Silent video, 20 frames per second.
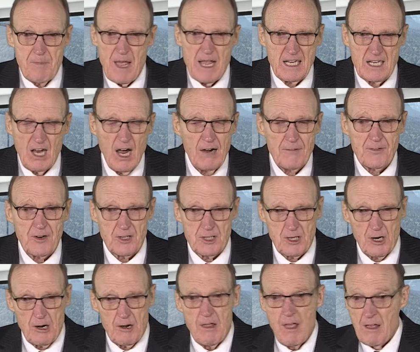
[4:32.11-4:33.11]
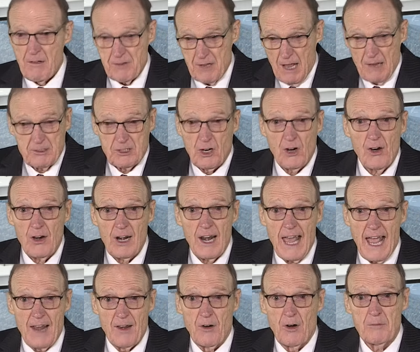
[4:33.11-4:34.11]
cover their current
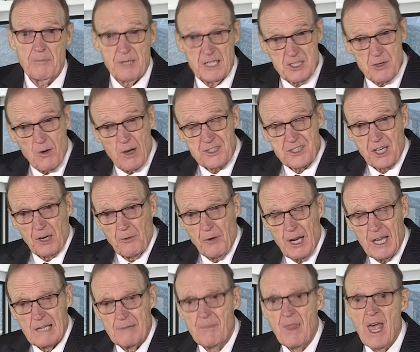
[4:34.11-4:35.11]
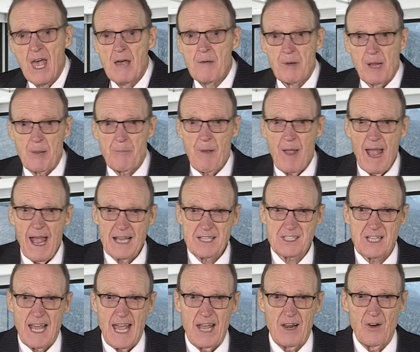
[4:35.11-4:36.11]
landlord because he wants to get rid of them, but a past
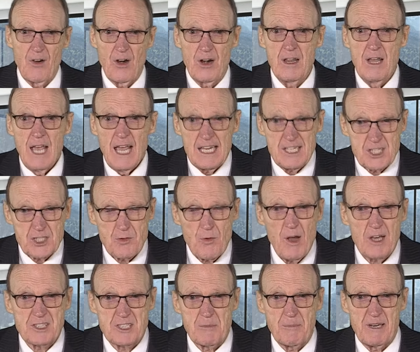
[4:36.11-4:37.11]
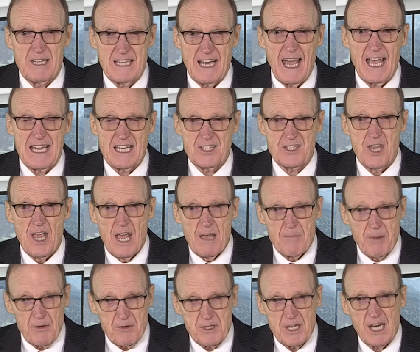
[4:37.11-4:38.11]
landlord, he just wants to be nice.
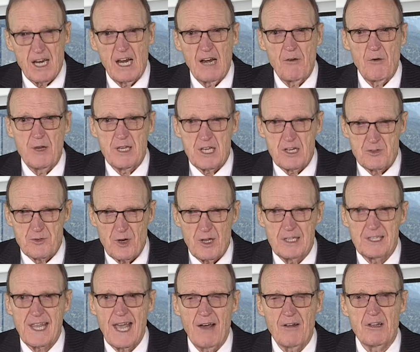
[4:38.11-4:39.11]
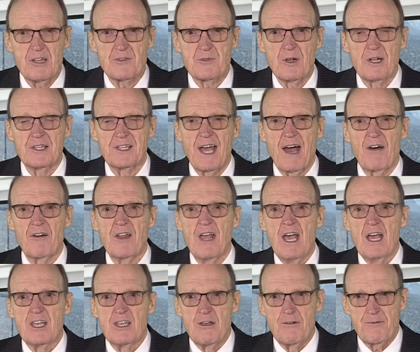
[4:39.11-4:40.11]
But when you drill down and drill down,
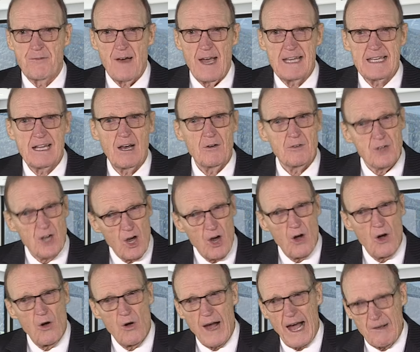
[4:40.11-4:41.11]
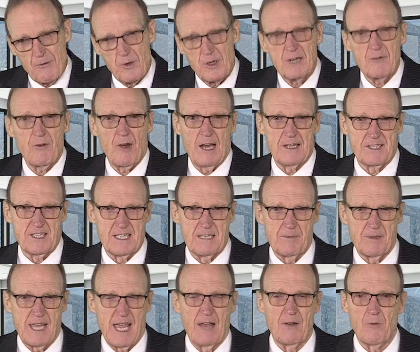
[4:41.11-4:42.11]
you find out, no, I wouldn't rent to them
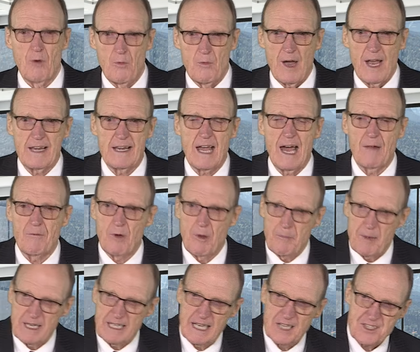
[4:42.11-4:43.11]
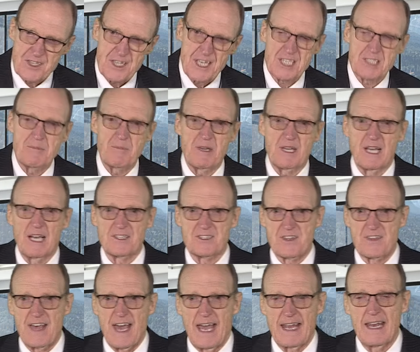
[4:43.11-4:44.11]
again. Well, why not? Well, because of this and because
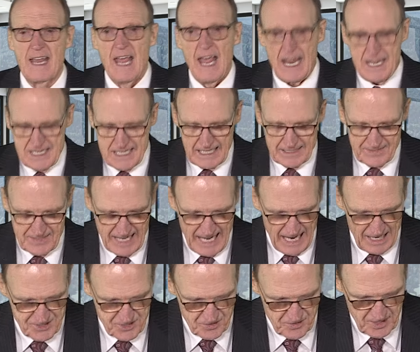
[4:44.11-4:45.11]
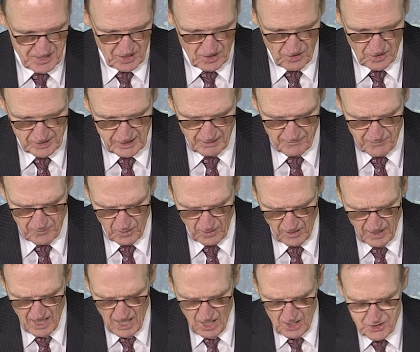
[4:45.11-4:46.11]
of that. And you get the answer that you're looking
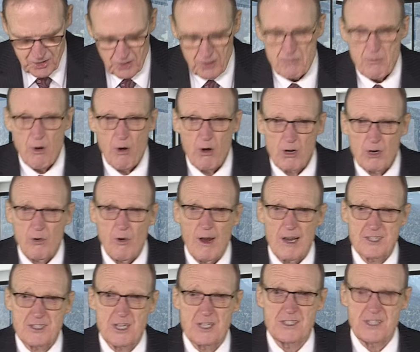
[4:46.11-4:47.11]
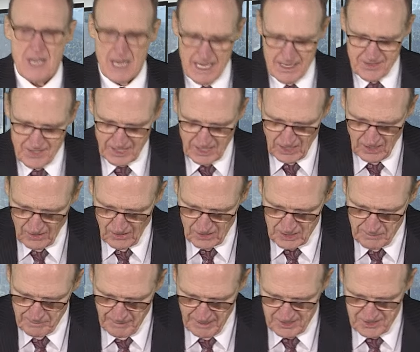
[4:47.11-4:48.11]
for. So the more questions, the clearer
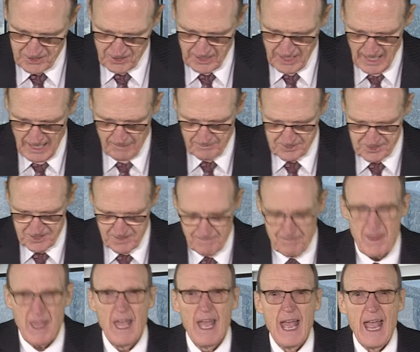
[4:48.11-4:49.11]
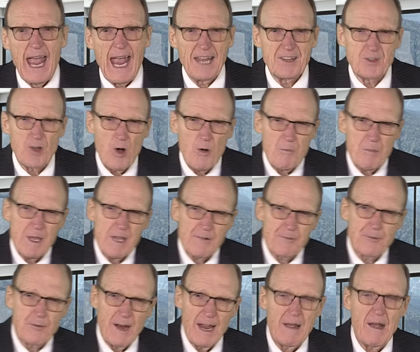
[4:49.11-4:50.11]
the picture comes. And don't be
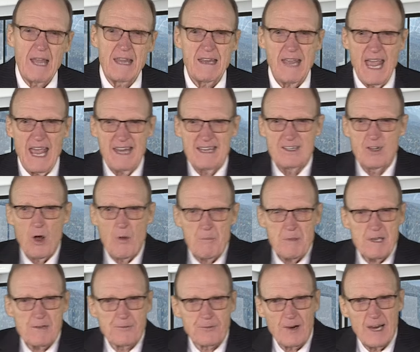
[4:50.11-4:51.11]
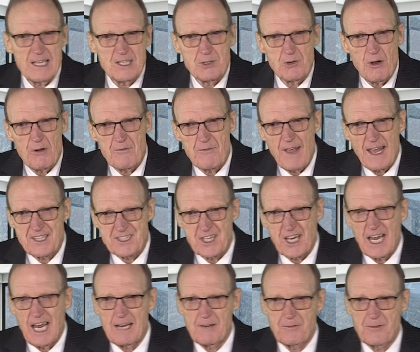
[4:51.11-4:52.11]
afraid, and don't be afraid to
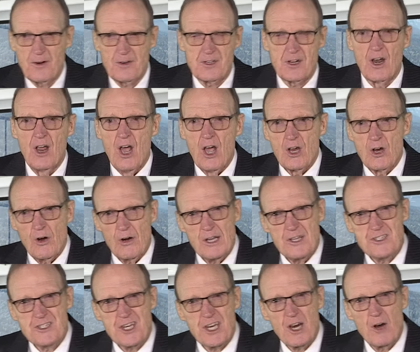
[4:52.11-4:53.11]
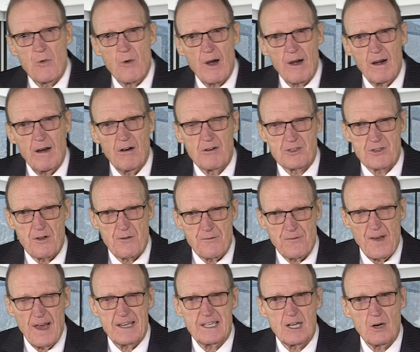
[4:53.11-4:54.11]
investigate further. Go to Geo Warehouse and
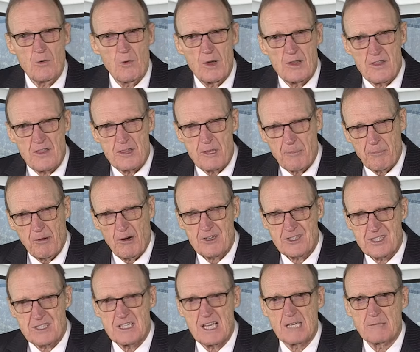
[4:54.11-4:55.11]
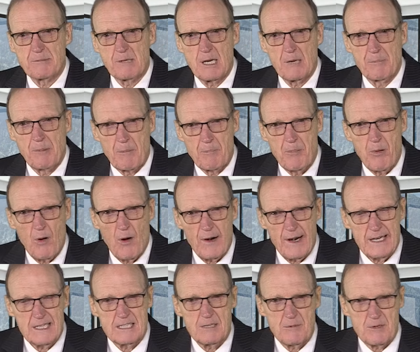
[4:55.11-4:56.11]
find out whether the person that they're
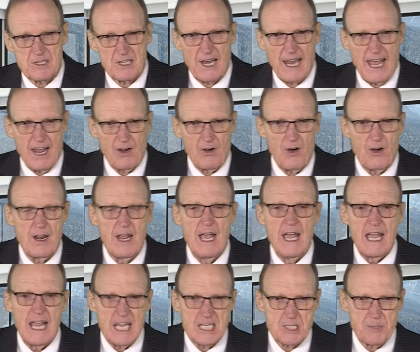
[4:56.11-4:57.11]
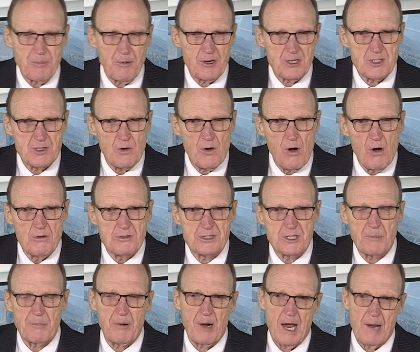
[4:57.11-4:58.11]
purporting to be the landlord is the person who owns
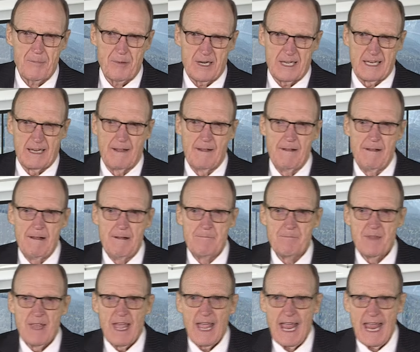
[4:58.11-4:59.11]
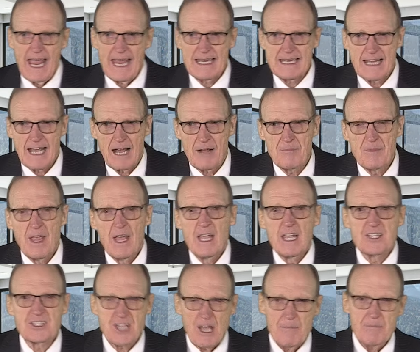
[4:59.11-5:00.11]
the property. And
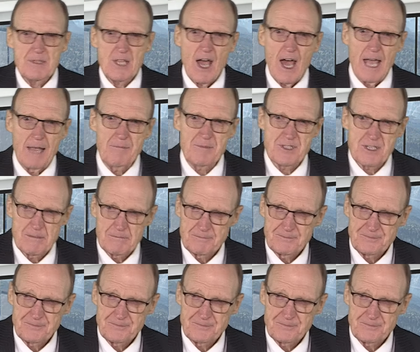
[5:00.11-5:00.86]
Sometimes